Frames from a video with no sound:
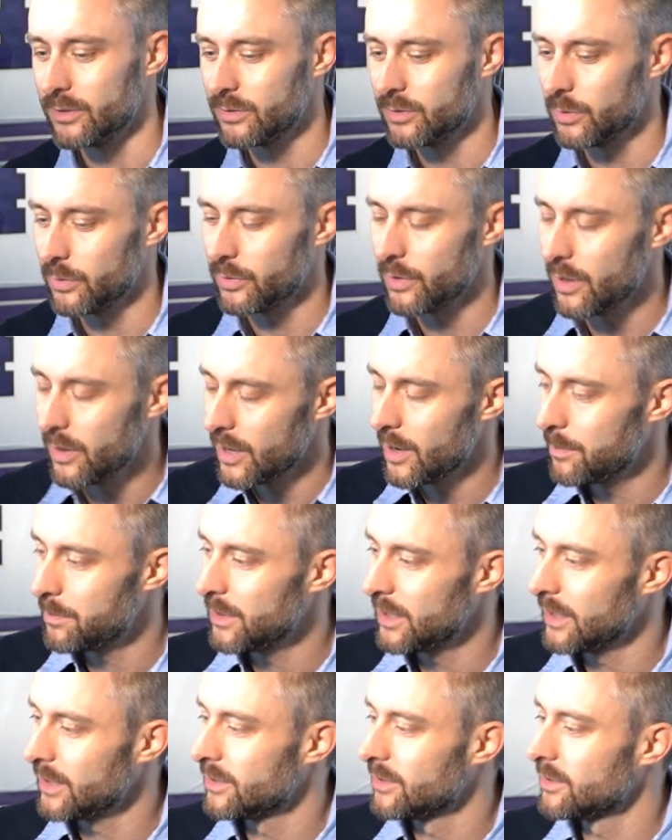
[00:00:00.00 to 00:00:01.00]
So with all that
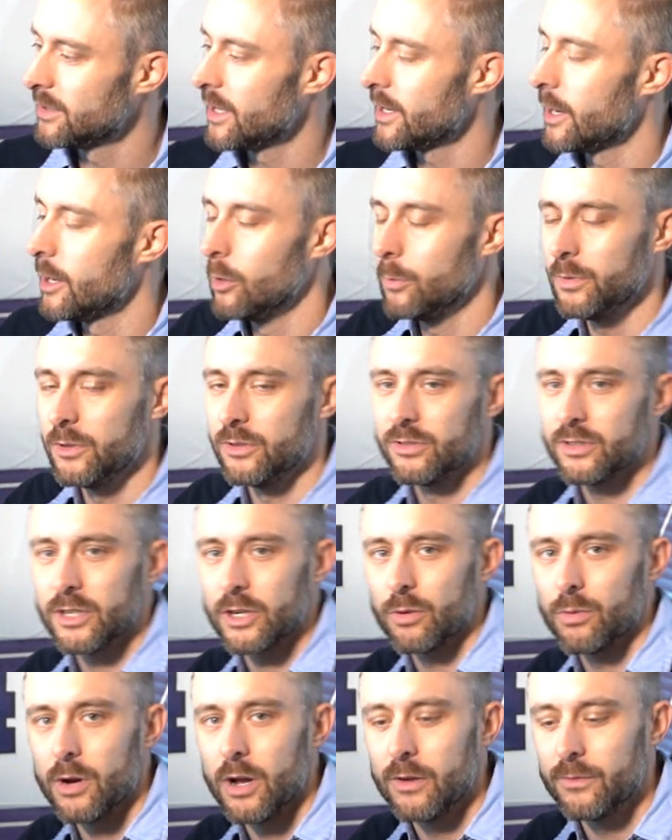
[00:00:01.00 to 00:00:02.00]
being said, I hope you
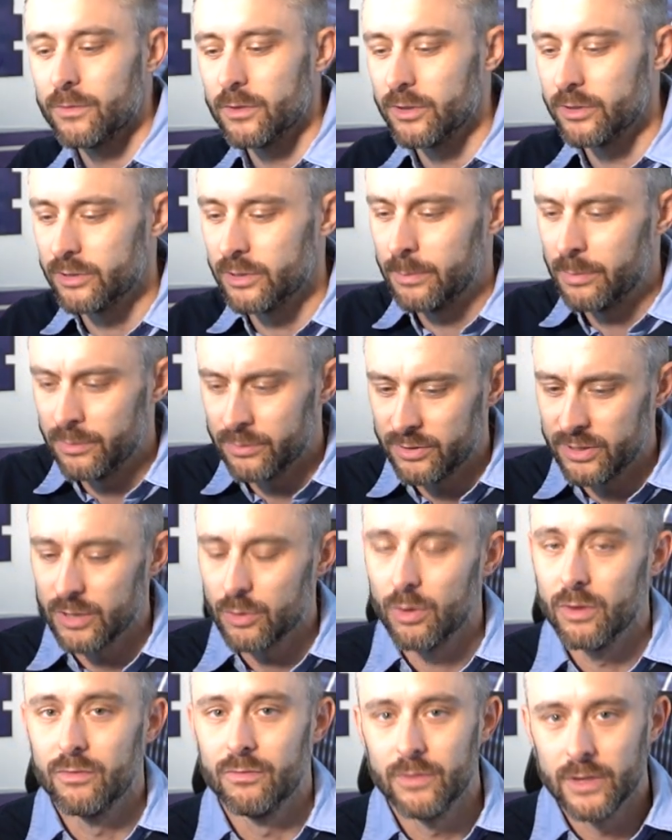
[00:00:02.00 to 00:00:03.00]
stick around for the
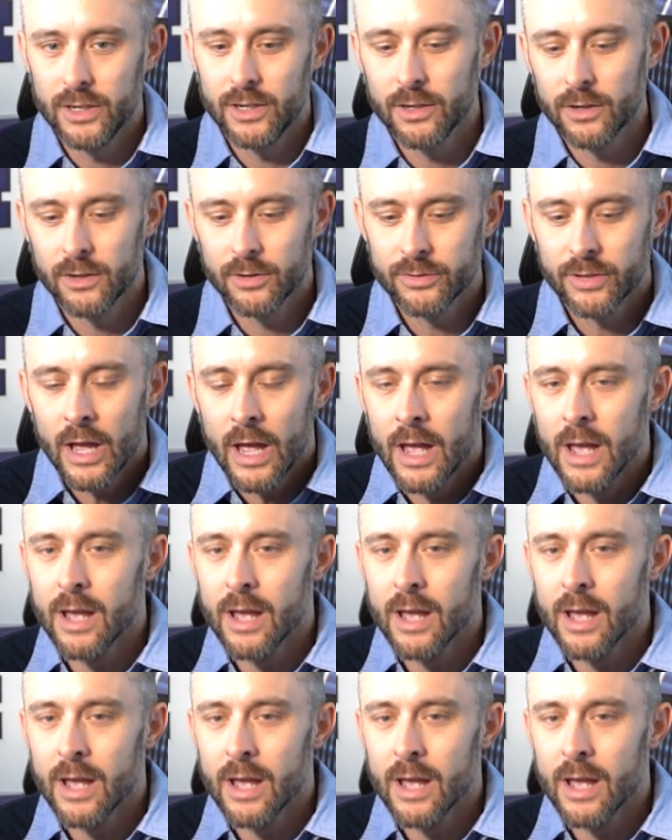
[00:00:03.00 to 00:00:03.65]
subsequent videos.